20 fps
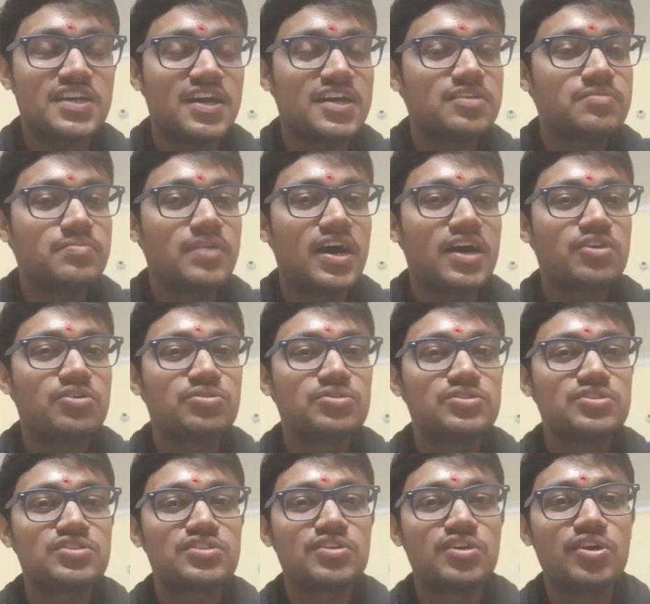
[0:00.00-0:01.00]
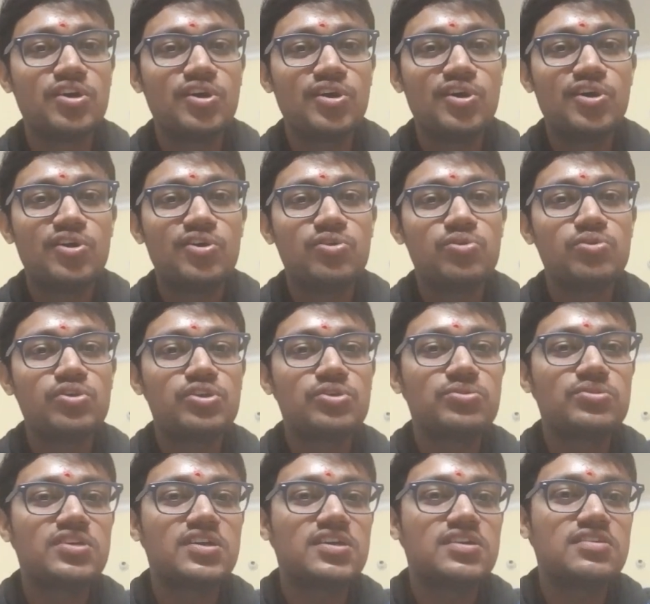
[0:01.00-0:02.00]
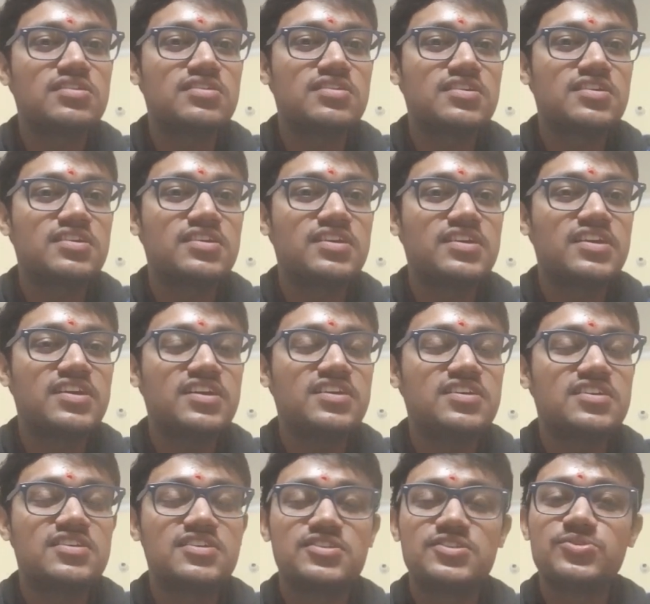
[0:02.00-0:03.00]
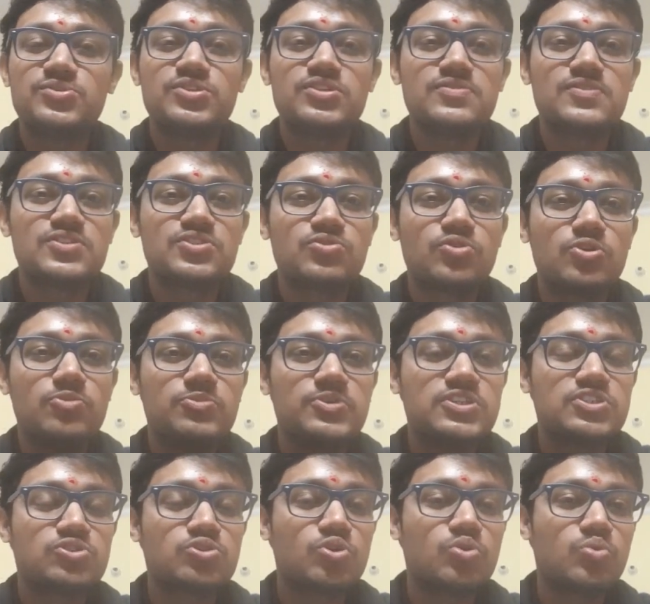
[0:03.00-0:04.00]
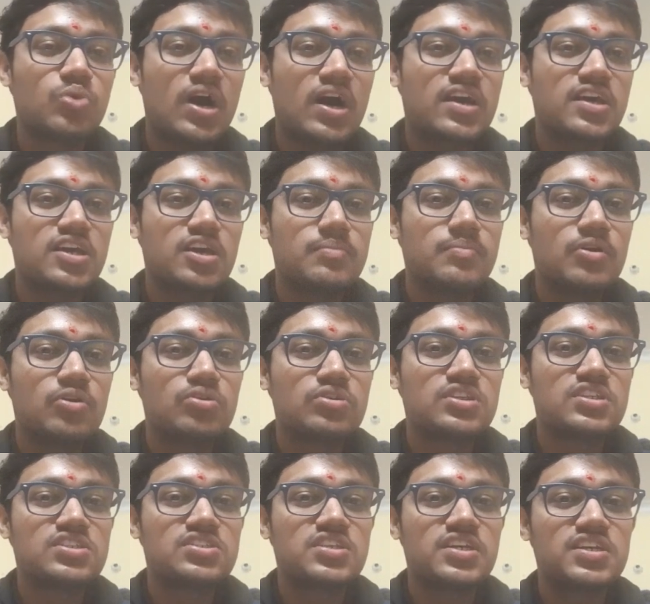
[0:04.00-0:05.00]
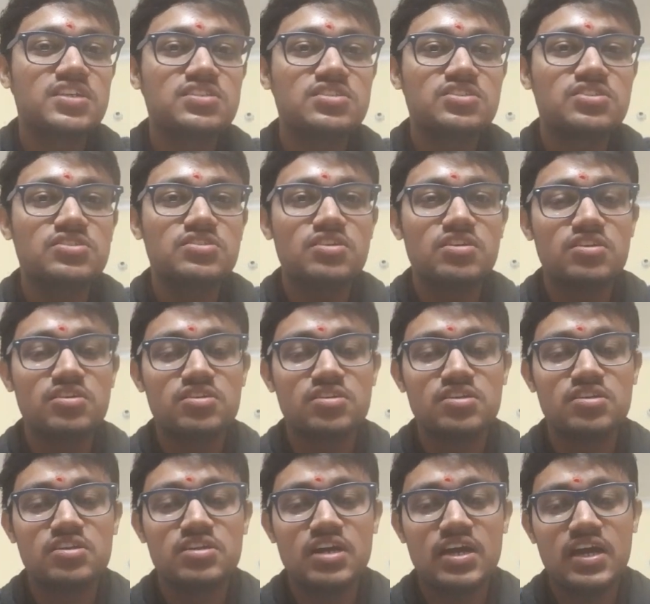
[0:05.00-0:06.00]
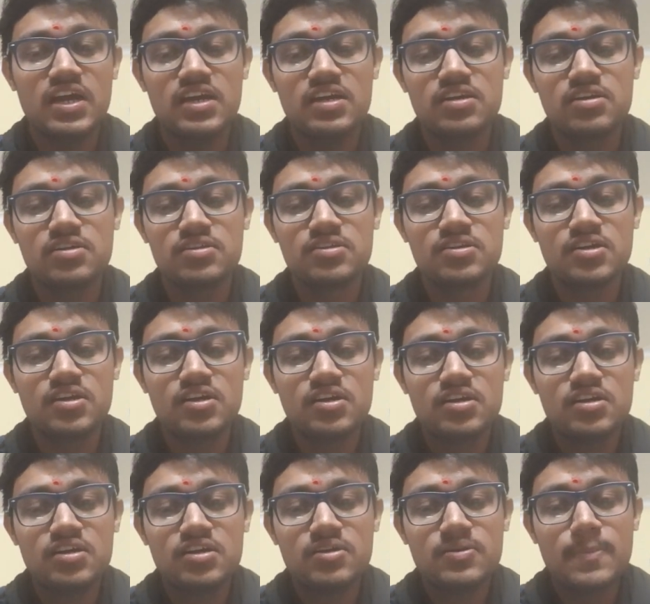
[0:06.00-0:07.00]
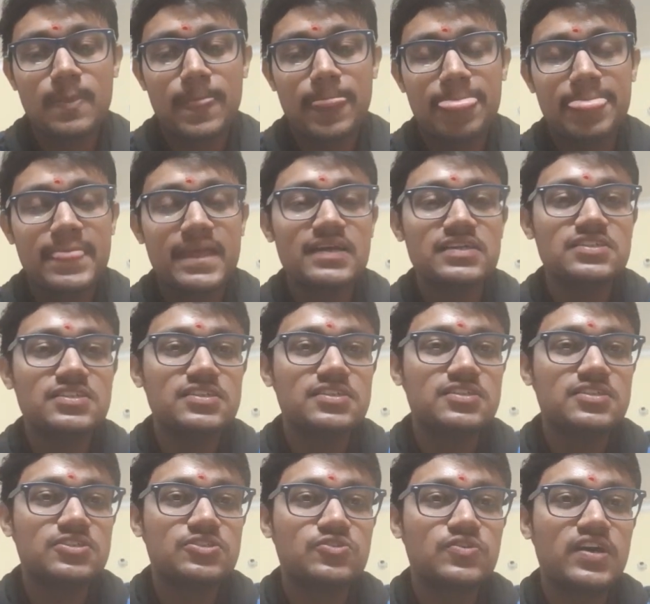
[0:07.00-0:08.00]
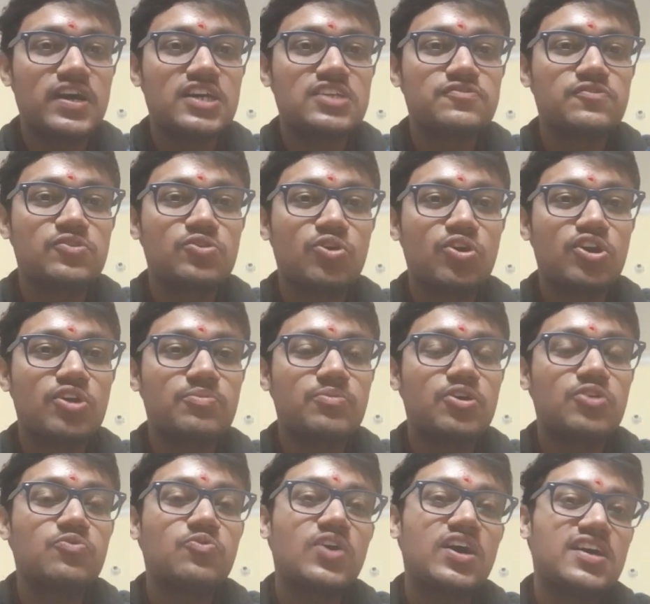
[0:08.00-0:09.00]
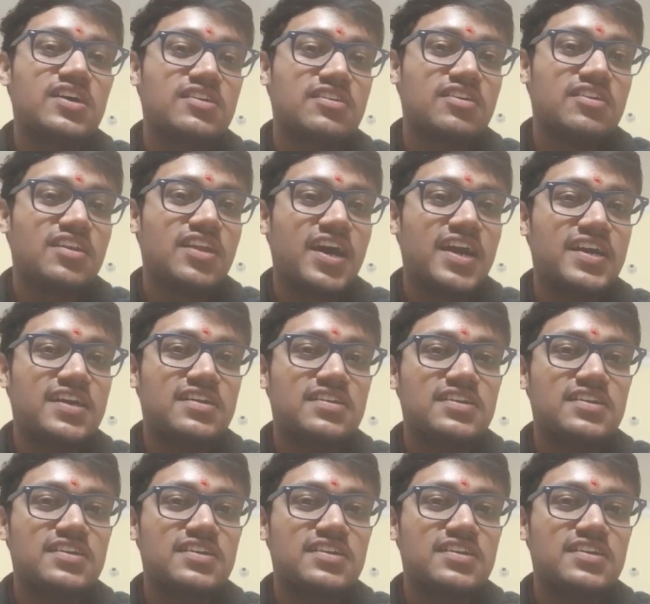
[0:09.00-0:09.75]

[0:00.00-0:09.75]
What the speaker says: there you have it, gravity, rubber sheets, and black holes. Who knew the universe could be so wacky about these things? And